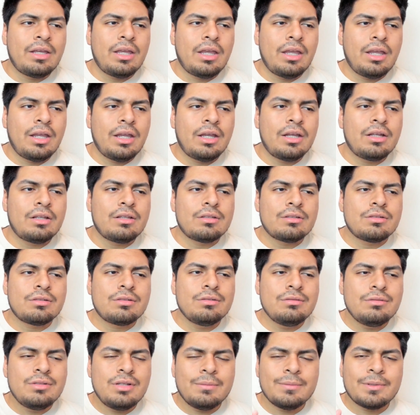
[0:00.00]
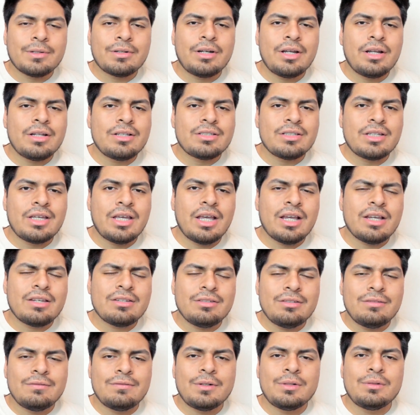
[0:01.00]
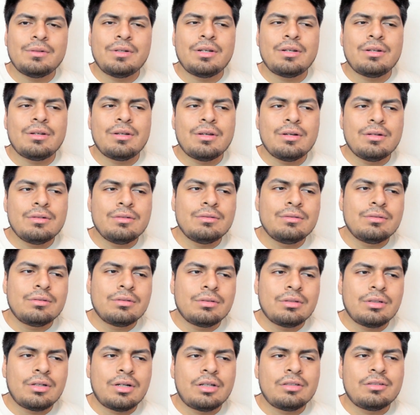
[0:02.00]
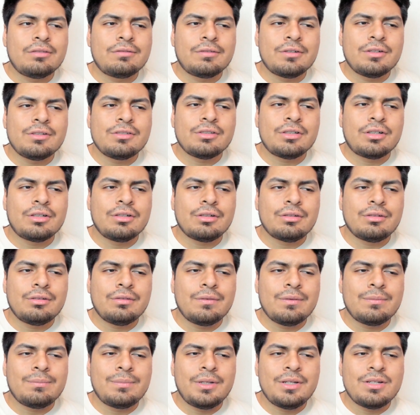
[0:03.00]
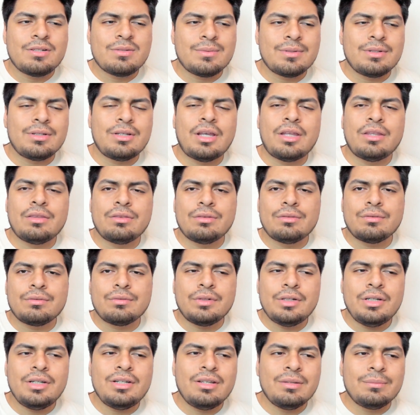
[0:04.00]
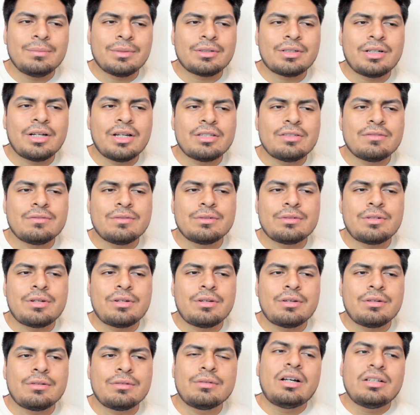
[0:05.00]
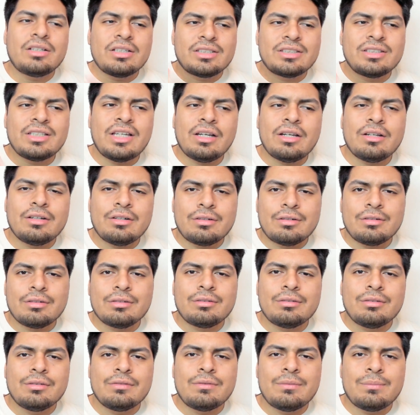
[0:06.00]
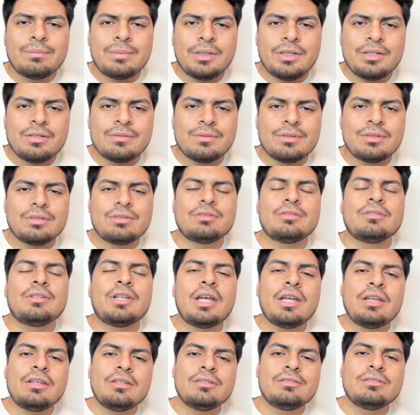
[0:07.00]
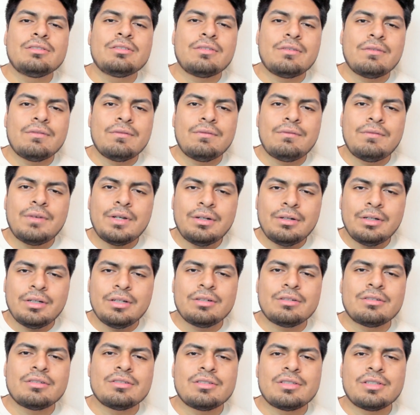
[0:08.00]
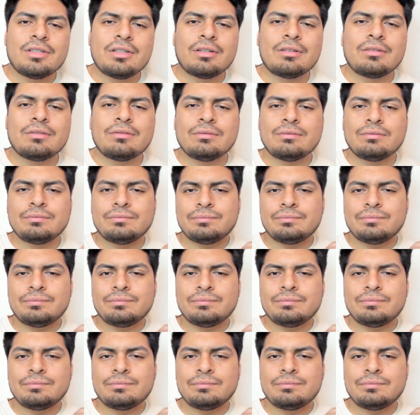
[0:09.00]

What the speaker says: And 2 Democrats actually voted no on the first article of impeachment, and 3 Democrats voted no on the second article of impeachment. So that is very interesting.